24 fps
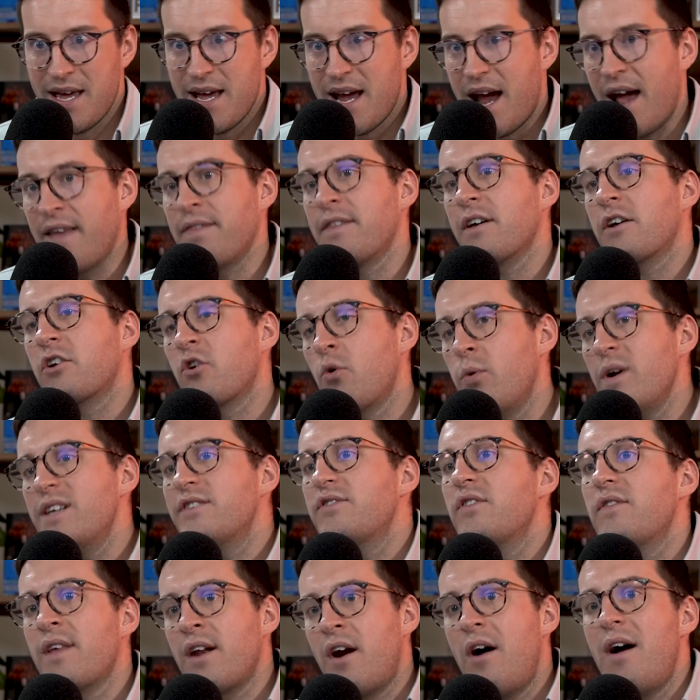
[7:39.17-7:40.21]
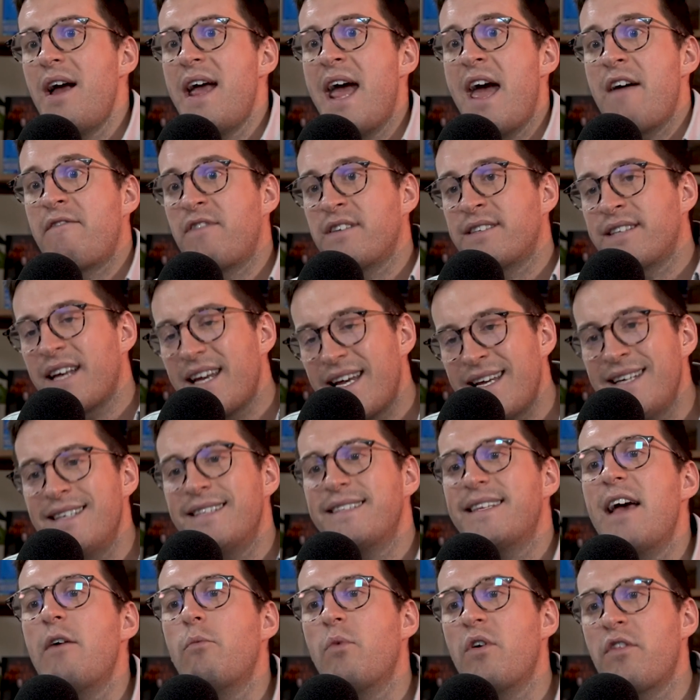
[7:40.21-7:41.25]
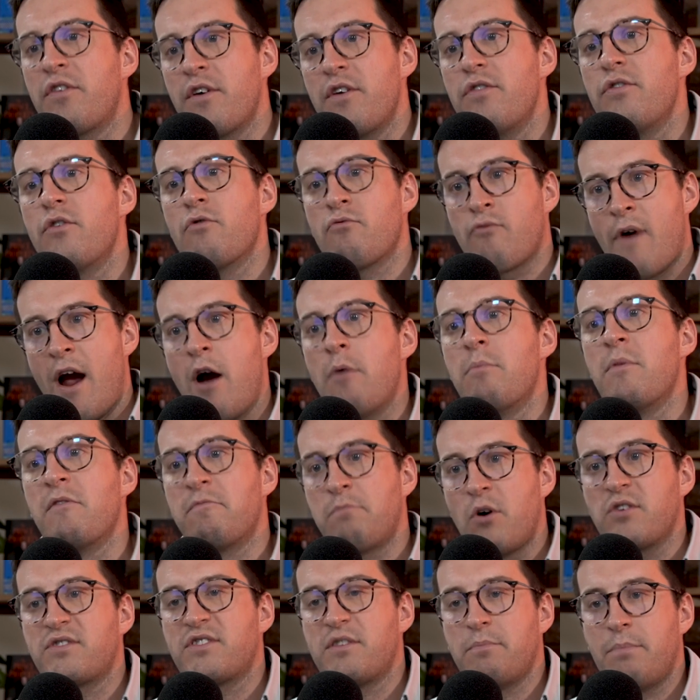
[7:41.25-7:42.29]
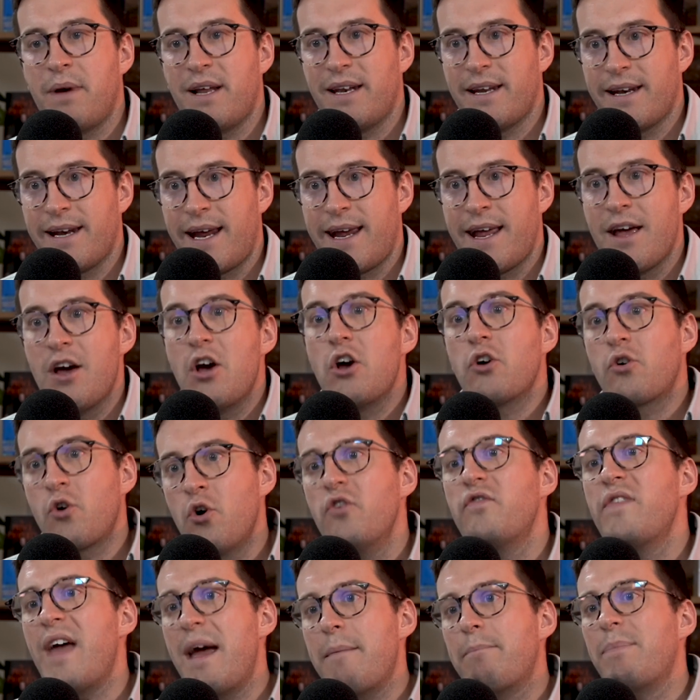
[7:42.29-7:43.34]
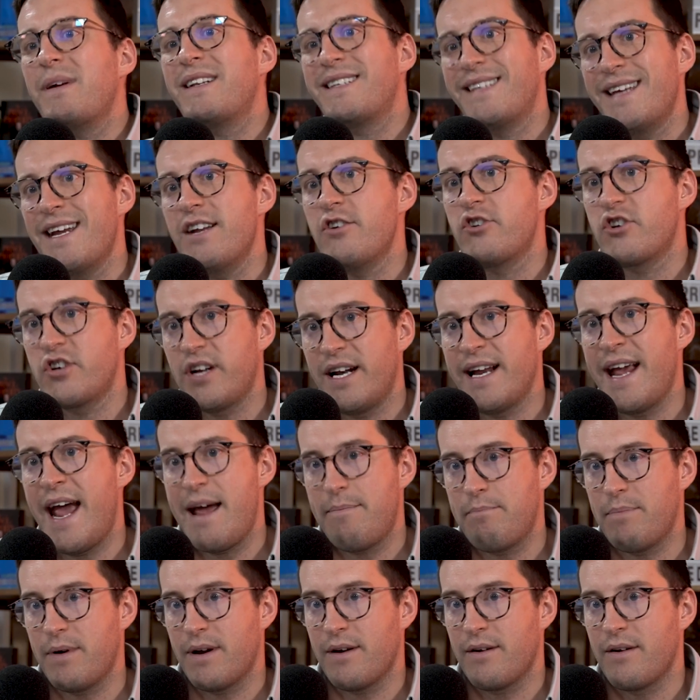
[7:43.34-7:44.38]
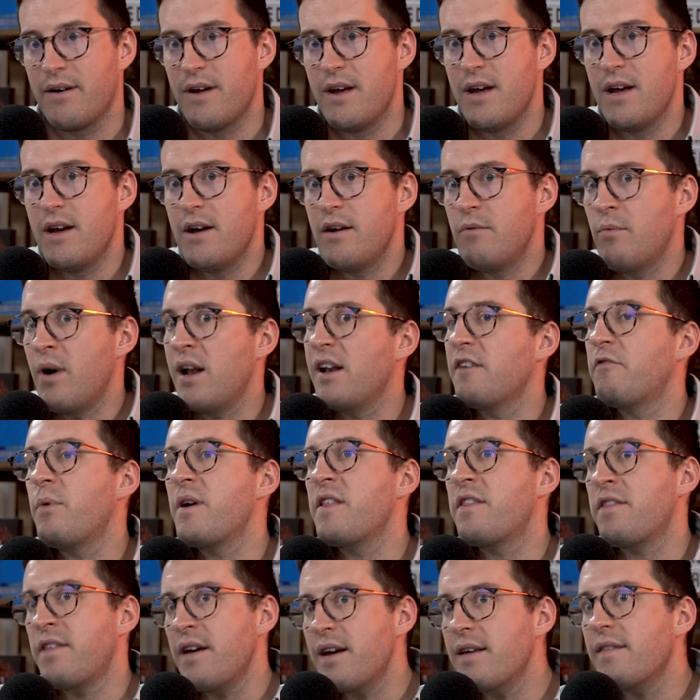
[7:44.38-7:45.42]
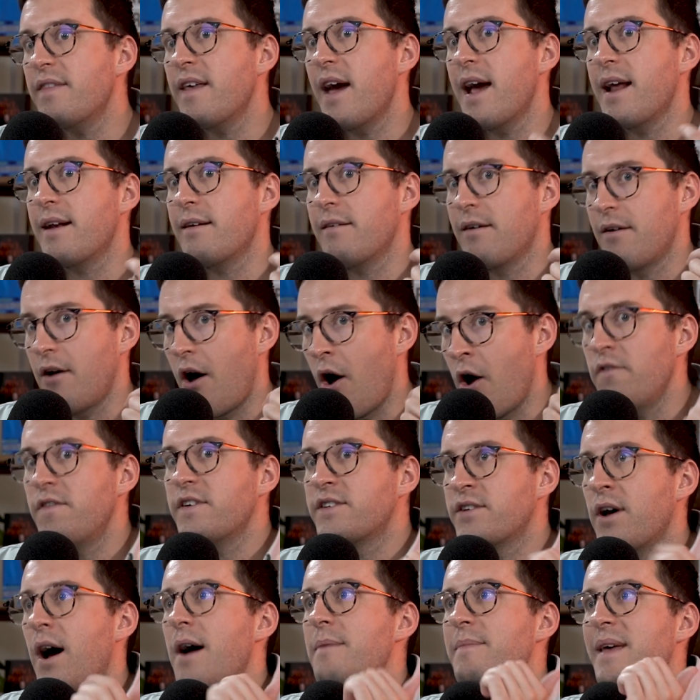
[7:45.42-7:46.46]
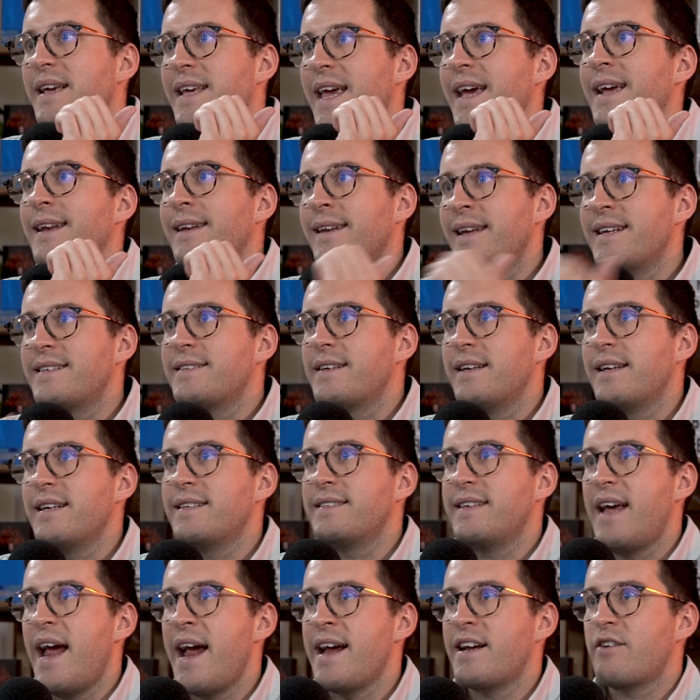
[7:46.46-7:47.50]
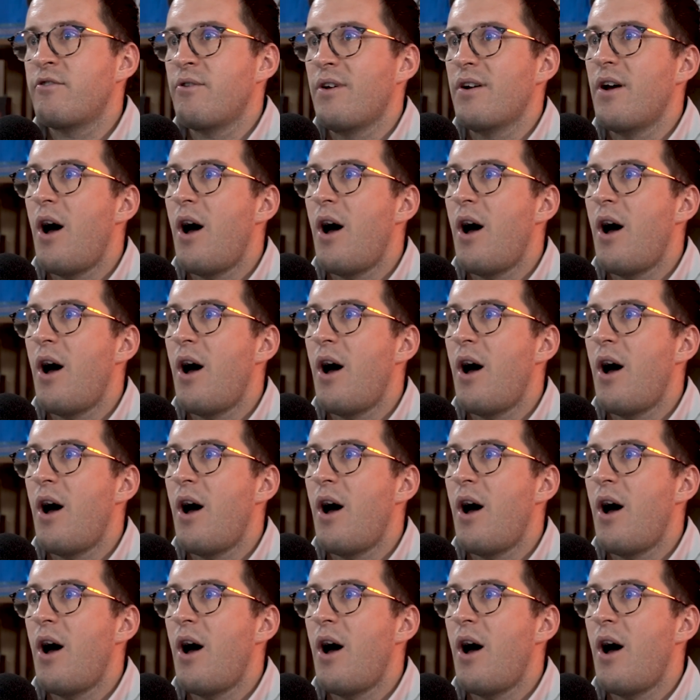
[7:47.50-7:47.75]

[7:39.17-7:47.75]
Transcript: And the question that I have is that within the realm of possibility? Could that potentially happen? Well, if we think that over time they get less and less accurate,